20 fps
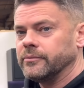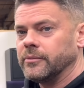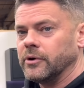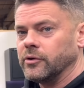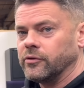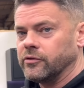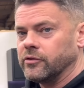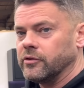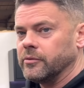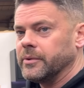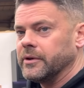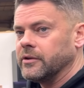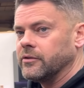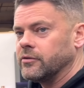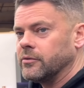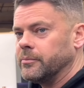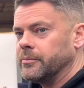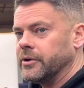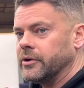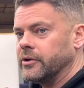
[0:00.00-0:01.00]
Most of the bits
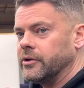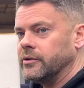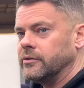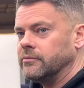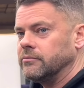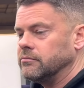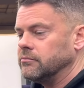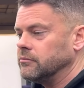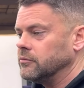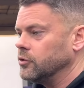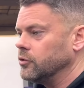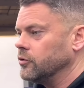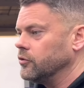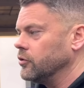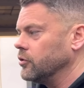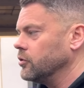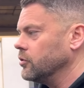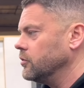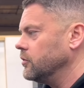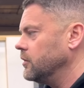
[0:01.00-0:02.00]
from Burton. Do us a
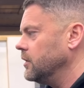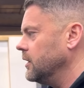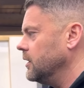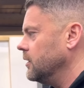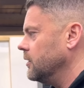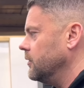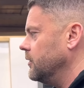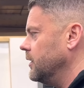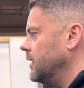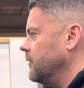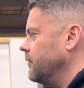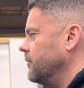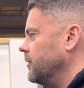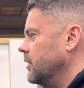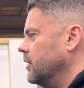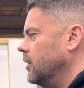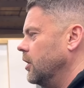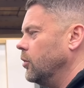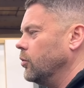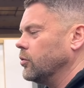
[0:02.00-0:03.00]
good deal, and they
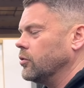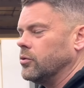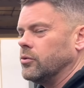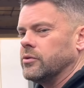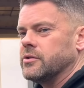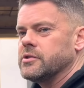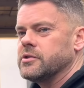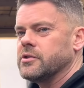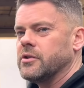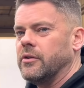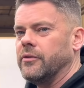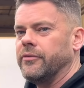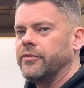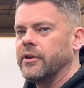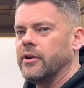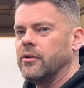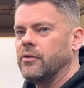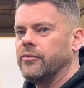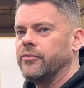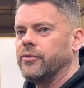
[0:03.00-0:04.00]
hold all the stock for
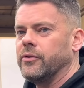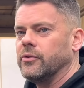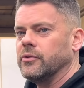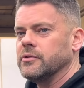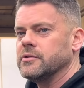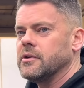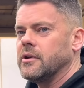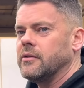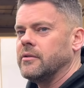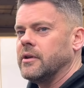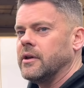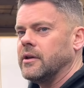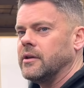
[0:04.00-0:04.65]
the old Fords, don't they?